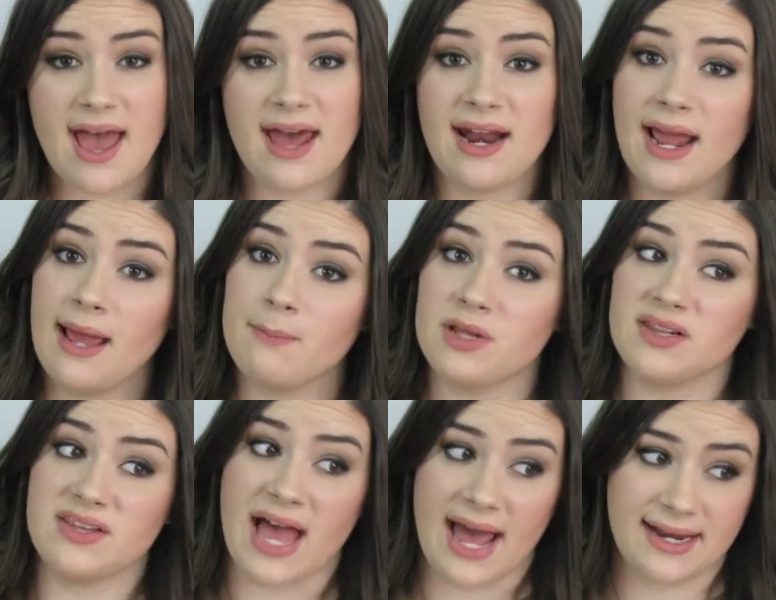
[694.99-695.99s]
And I am
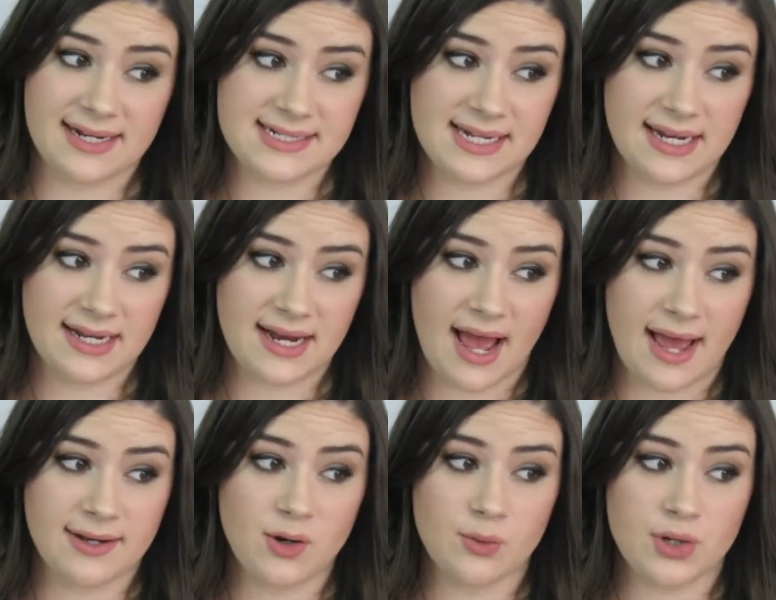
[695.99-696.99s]
glad I did it.
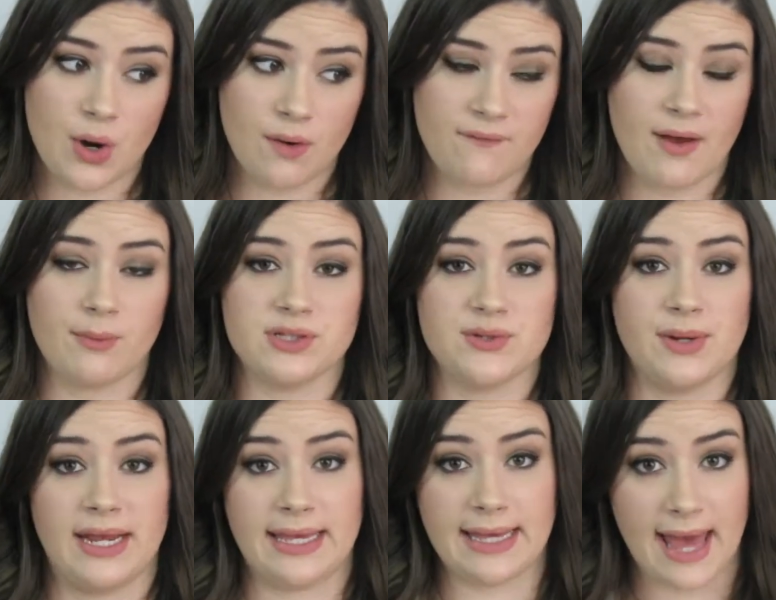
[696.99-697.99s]
I don't know if I will do it
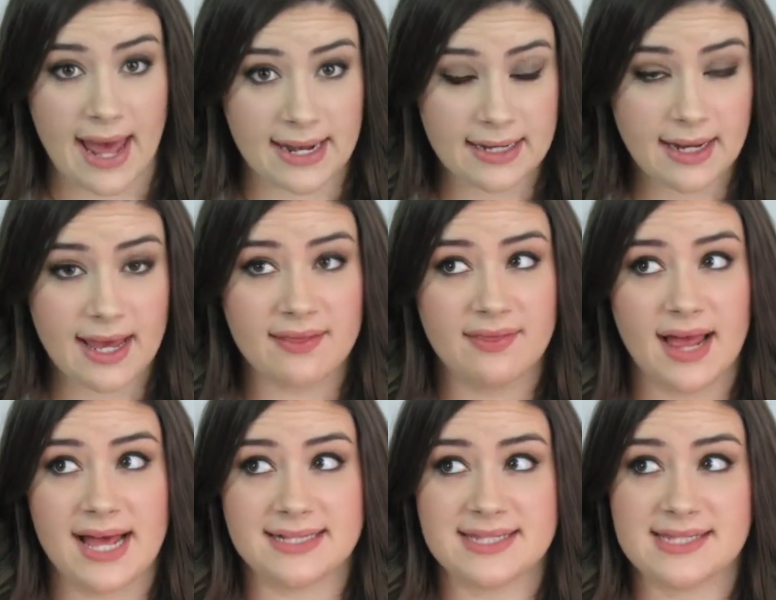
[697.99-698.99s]
again
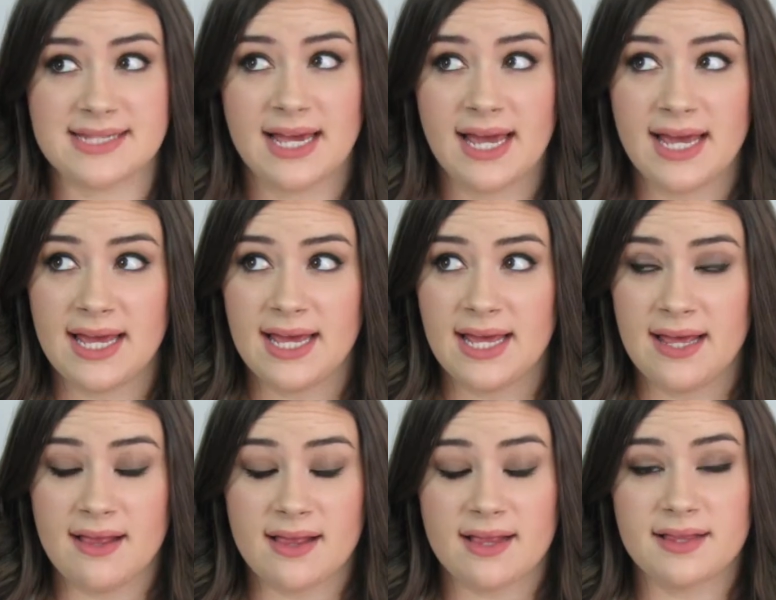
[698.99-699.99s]
unless
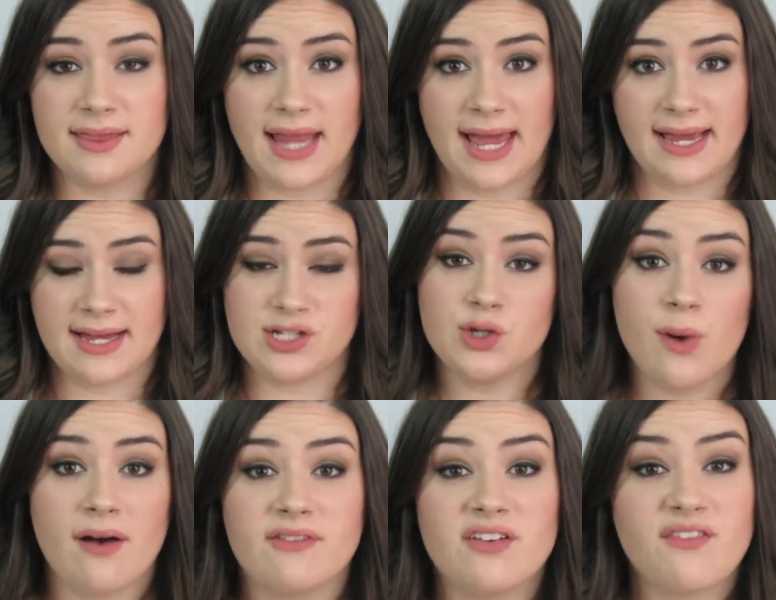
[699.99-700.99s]
like I do
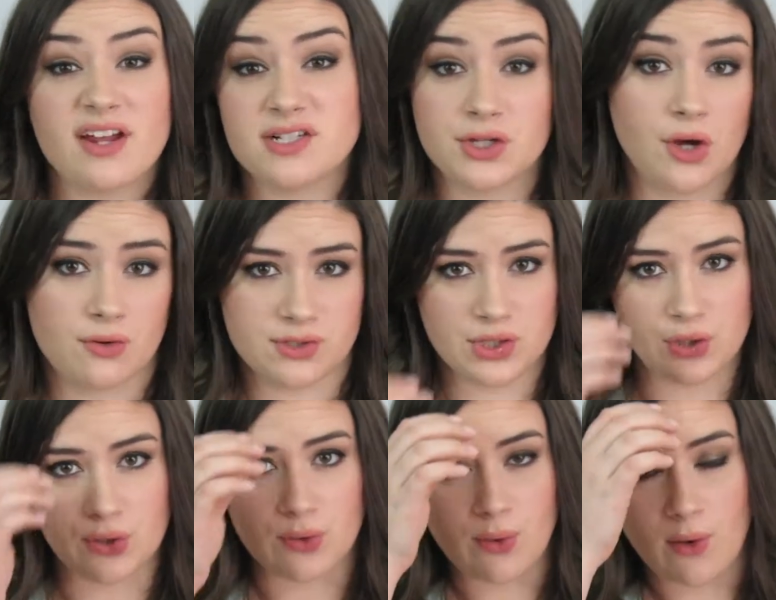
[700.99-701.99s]
have an event to go
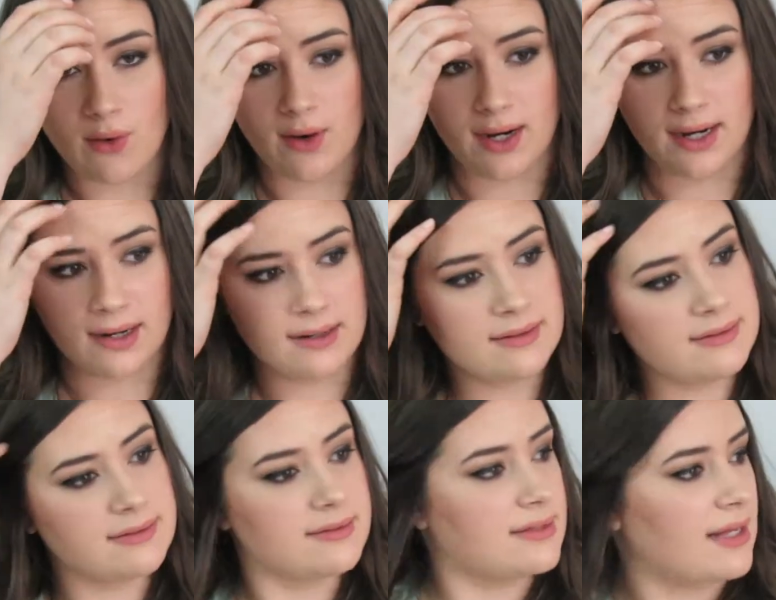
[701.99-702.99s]
to, or
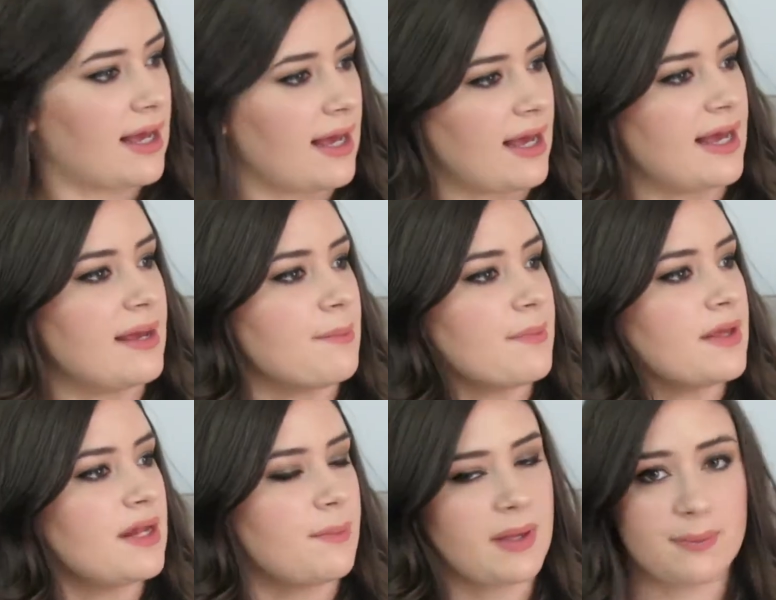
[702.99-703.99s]
I'm
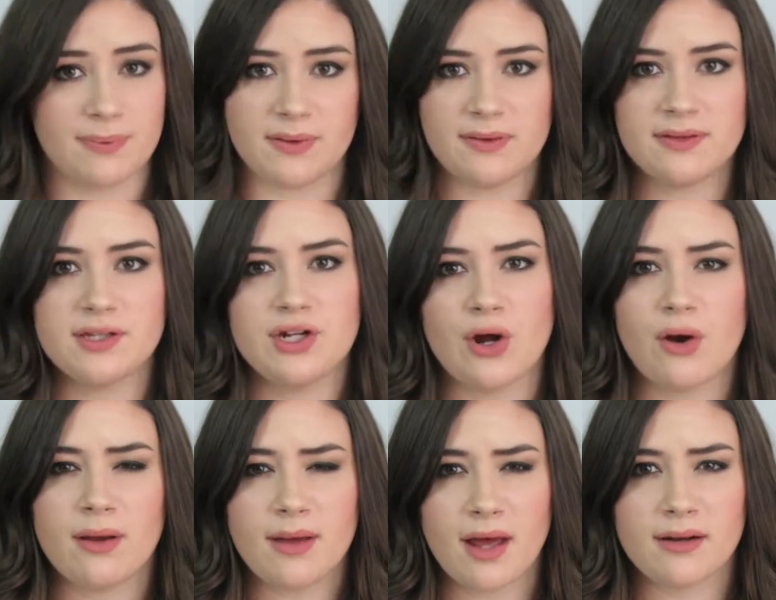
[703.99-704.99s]
in a big, you
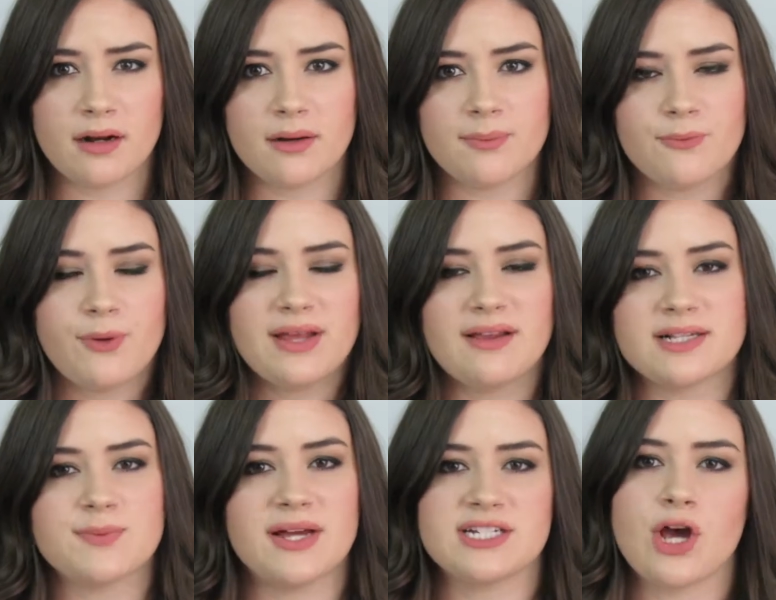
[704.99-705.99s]
know, I'm on a weight
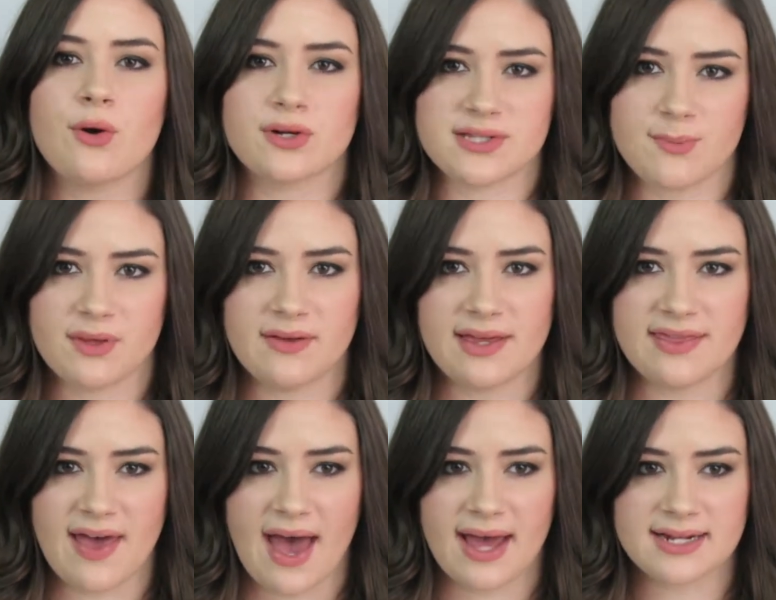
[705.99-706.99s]
loss plateau or something like
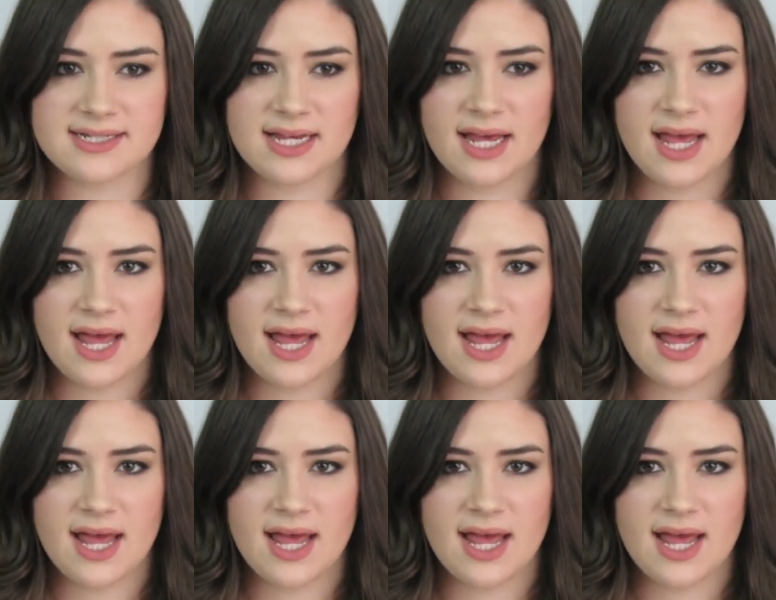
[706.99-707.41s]
that.